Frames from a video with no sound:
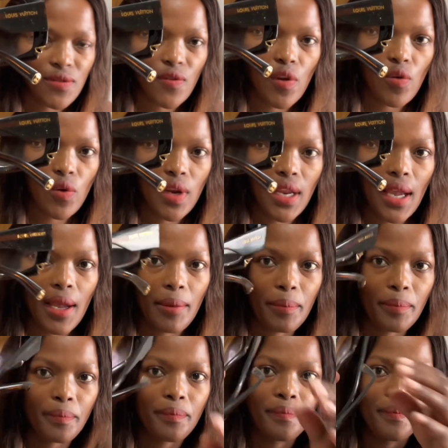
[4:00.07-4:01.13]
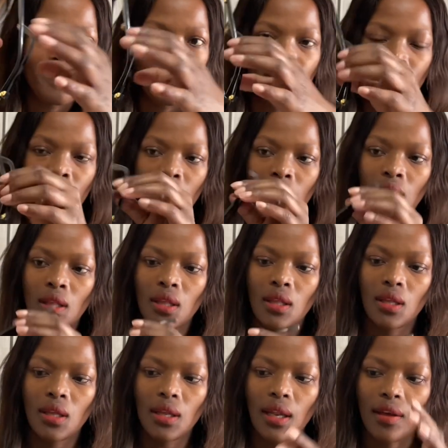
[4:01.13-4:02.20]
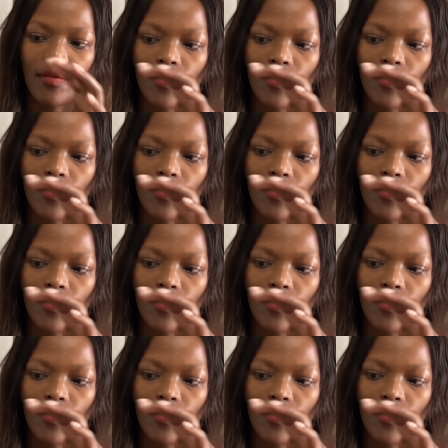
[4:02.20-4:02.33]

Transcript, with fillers: very um like